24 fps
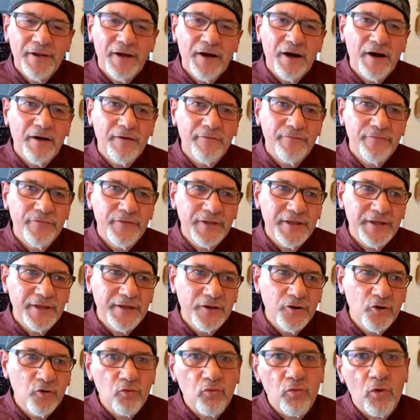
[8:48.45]
of the
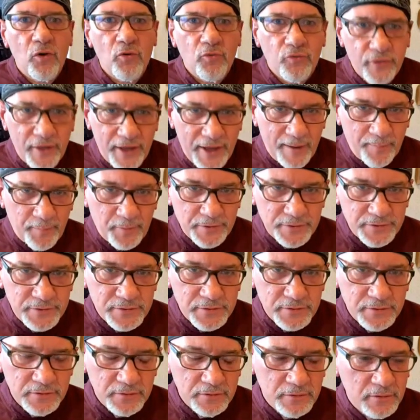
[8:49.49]
growth
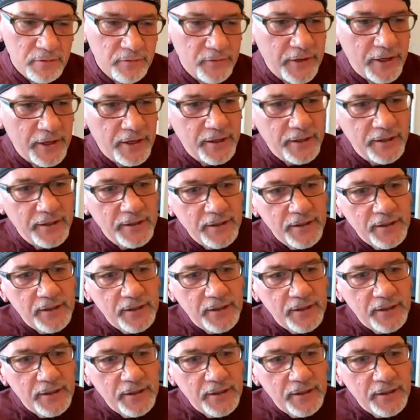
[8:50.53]
happens. Okay.